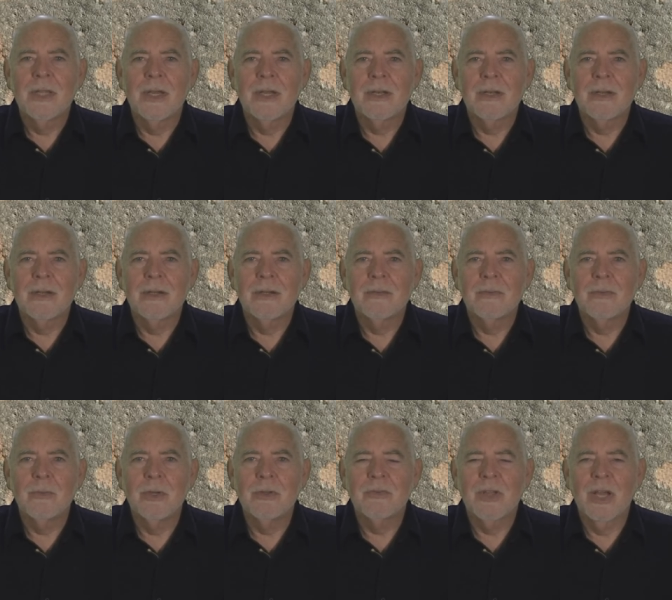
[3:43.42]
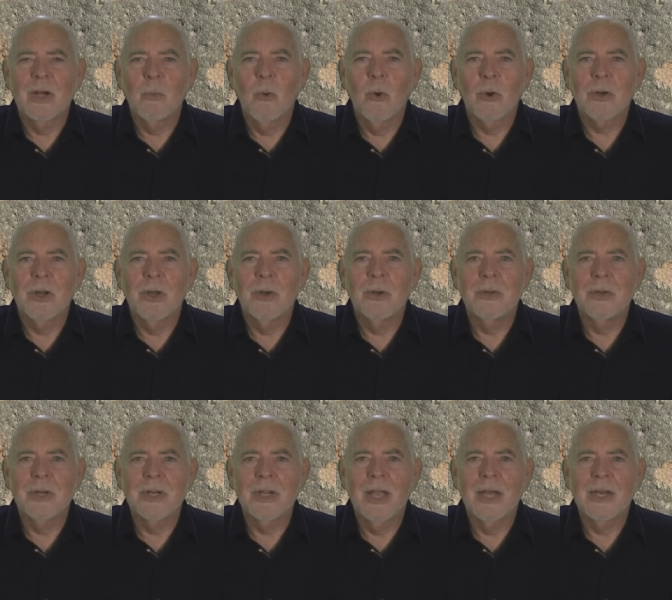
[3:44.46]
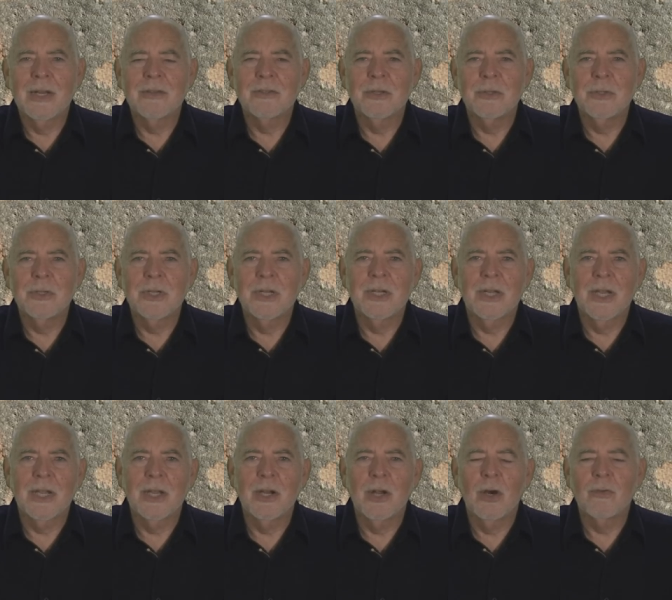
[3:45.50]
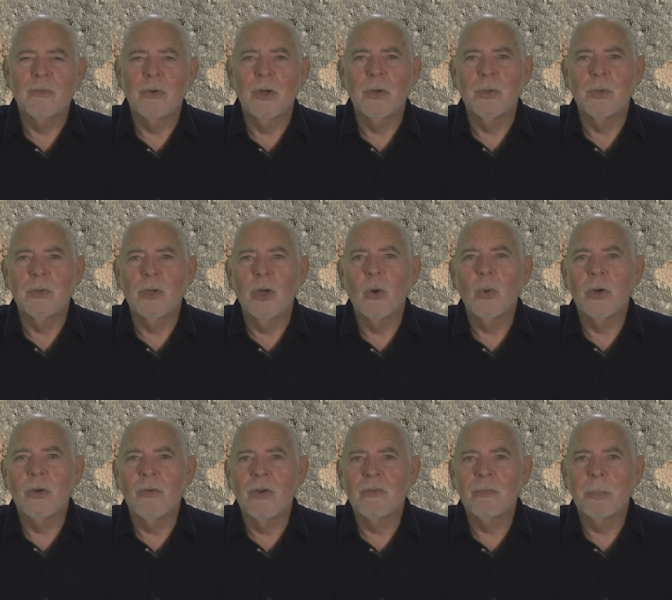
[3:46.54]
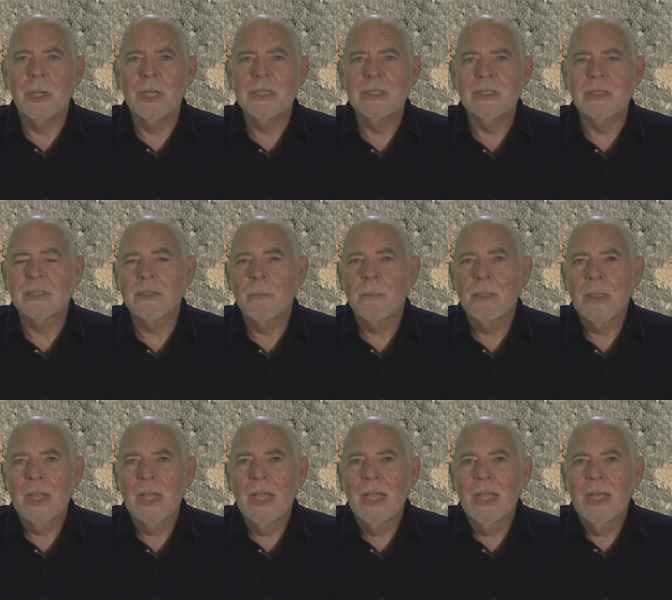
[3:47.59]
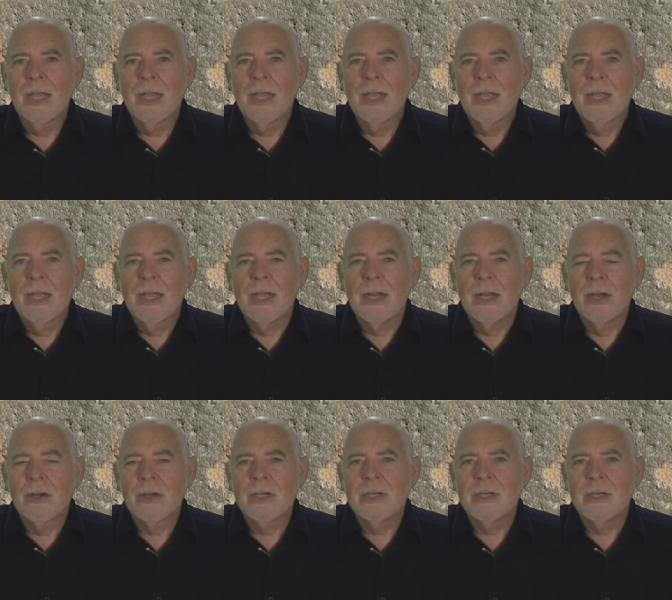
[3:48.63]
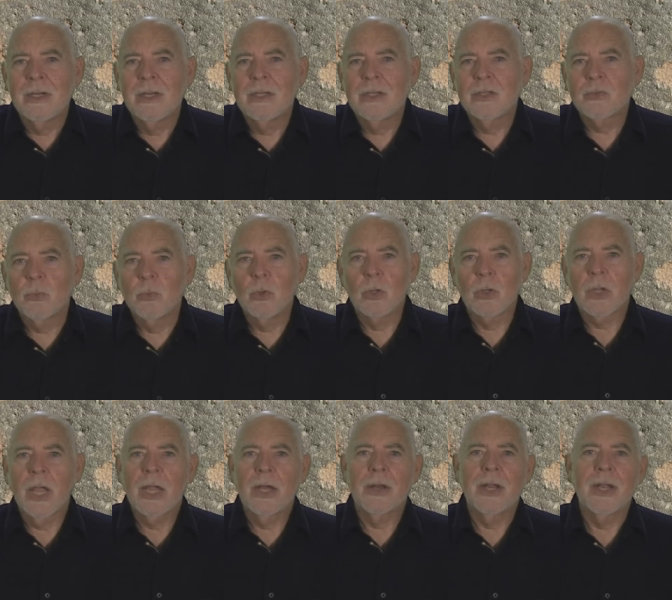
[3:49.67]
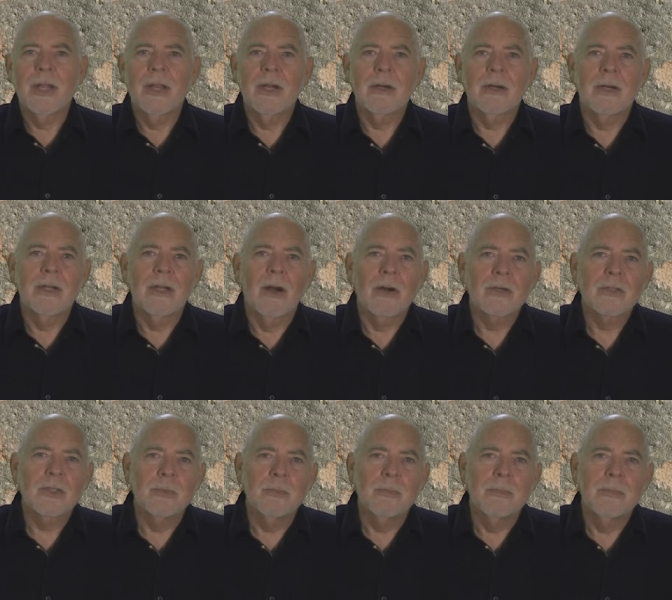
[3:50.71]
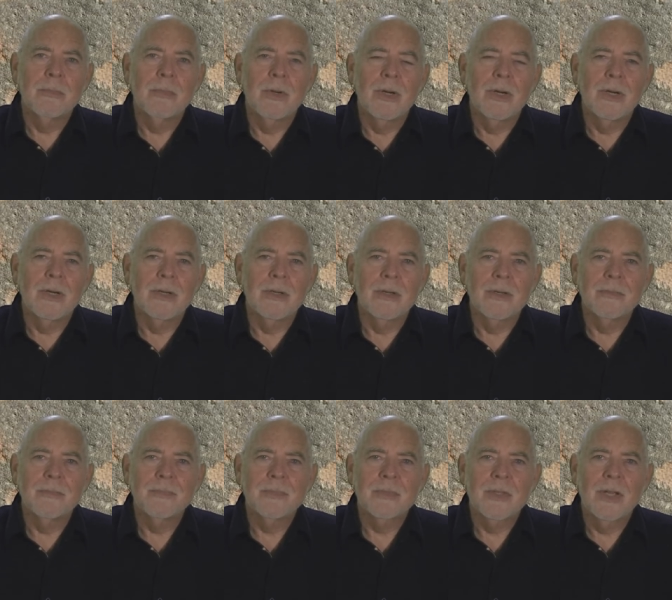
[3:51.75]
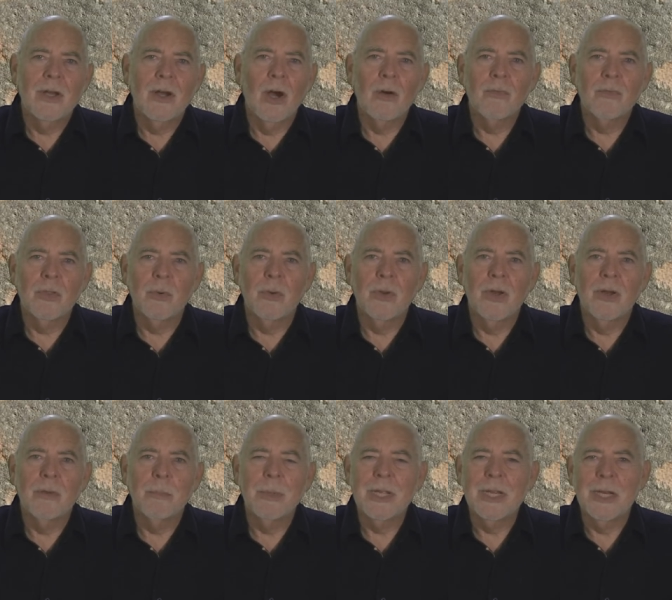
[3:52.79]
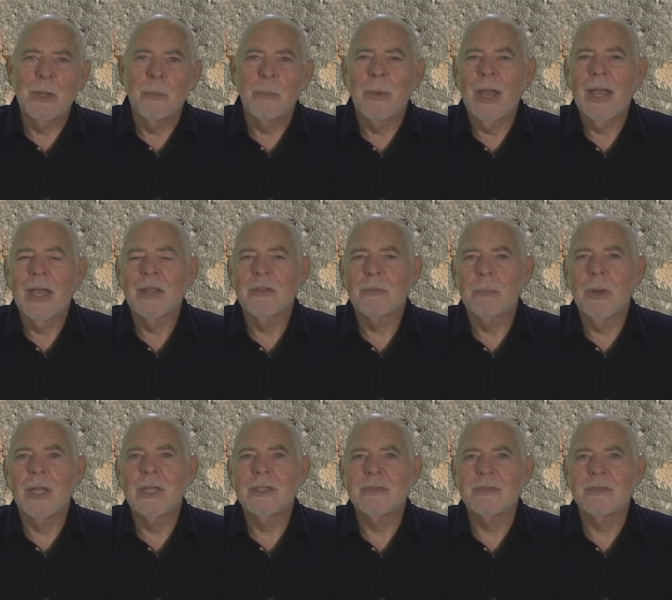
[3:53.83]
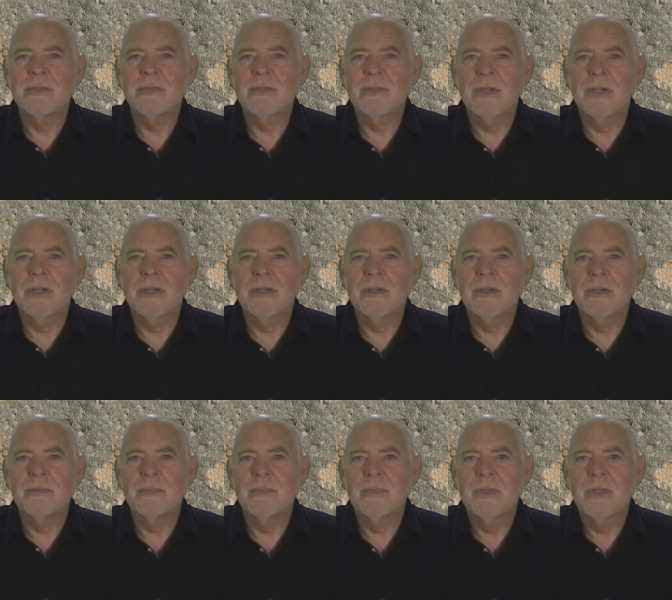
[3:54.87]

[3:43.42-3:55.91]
that uh, we've kind of worked on and got it so you can take it off road and go in rough places. And here in this rural county, there are some uh, off the beaten path places, uh,